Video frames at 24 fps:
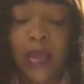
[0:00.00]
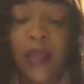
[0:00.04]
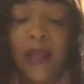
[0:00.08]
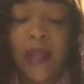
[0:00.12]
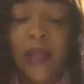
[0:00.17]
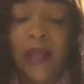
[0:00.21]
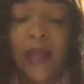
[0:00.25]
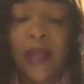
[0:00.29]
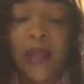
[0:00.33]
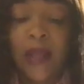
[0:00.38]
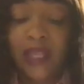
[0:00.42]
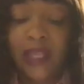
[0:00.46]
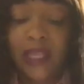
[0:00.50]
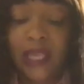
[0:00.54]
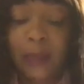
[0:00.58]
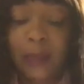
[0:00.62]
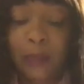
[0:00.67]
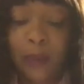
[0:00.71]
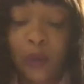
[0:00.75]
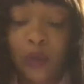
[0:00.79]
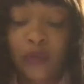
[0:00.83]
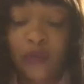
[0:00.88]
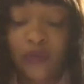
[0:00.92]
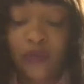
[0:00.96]
Then they
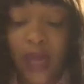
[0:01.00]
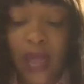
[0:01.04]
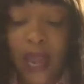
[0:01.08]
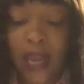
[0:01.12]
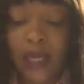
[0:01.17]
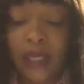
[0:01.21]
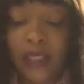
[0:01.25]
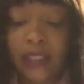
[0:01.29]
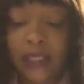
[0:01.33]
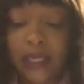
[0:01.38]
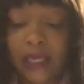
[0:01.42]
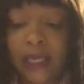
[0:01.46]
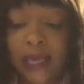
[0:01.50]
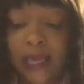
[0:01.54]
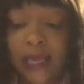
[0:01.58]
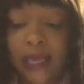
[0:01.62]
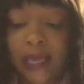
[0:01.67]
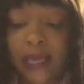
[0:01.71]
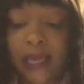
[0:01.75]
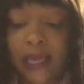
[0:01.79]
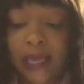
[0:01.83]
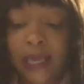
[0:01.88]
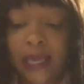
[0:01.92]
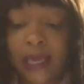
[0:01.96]
post flyers
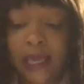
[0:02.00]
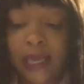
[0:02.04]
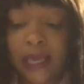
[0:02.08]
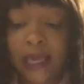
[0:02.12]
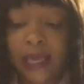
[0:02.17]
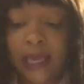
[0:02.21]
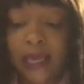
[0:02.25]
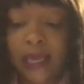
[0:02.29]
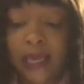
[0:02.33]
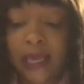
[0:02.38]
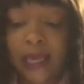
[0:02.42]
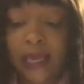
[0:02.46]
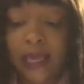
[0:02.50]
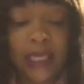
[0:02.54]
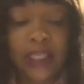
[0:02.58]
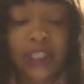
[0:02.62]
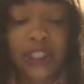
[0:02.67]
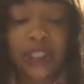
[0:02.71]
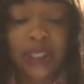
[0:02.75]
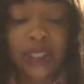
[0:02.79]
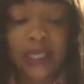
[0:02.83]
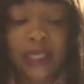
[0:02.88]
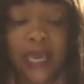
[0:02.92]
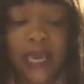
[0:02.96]
announcing the
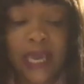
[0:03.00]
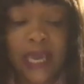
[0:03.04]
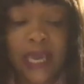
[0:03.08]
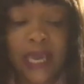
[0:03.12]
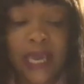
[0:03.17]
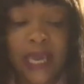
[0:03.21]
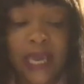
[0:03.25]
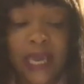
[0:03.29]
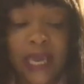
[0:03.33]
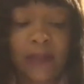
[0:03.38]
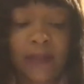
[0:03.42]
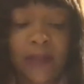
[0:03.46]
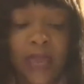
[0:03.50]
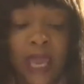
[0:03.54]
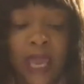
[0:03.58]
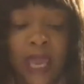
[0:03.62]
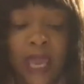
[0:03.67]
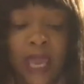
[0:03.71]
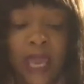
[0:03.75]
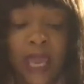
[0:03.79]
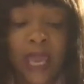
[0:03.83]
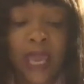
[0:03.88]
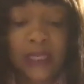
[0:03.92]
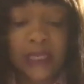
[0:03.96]
election date and time
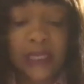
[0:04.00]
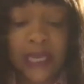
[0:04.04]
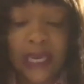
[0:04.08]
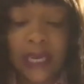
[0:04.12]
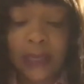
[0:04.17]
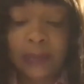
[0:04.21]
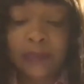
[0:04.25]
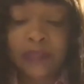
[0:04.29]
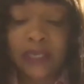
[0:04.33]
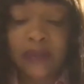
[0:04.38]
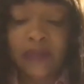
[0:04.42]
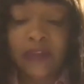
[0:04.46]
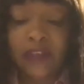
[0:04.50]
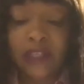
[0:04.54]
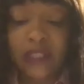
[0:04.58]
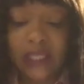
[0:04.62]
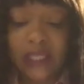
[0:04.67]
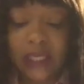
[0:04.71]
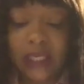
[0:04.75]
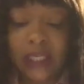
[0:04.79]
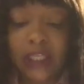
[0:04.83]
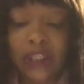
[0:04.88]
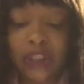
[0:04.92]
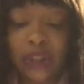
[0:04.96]
and the names of the
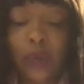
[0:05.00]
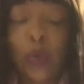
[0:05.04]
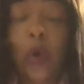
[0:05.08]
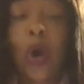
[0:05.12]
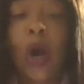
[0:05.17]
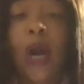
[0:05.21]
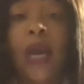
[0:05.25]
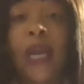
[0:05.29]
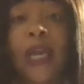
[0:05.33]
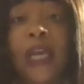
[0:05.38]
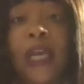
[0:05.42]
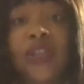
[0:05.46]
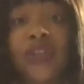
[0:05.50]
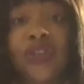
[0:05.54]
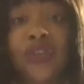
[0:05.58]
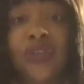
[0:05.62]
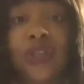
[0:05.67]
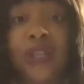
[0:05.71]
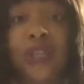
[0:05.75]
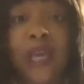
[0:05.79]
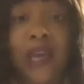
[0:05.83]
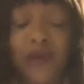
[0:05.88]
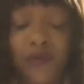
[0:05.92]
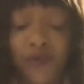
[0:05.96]
tenants who are
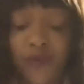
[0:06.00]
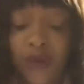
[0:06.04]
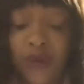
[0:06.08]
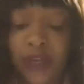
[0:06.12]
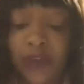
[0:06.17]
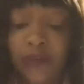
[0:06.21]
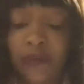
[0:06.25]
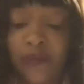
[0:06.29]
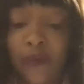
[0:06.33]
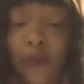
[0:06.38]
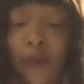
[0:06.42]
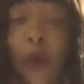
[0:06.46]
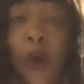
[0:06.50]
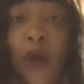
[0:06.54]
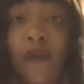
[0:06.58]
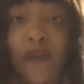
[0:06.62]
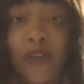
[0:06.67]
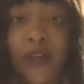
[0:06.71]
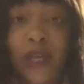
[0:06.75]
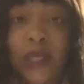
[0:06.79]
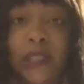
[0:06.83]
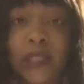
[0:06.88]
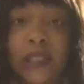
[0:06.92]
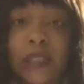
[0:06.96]
interested in running for
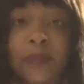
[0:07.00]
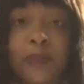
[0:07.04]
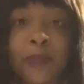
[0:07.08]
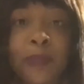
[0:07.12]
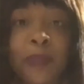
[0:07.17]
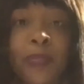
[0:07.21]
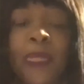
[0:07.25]
office.